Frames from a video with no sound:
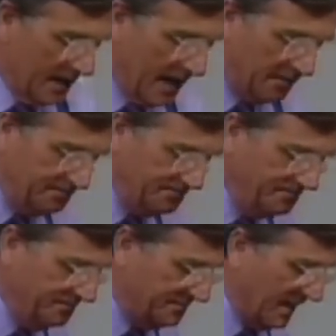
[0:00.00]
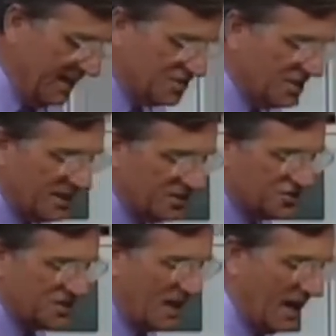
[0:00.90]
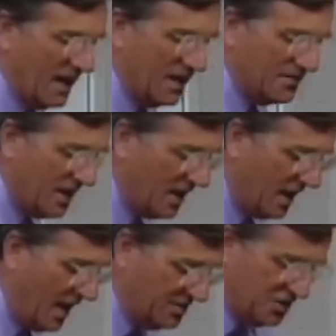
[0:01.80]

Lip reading: Now, into this, I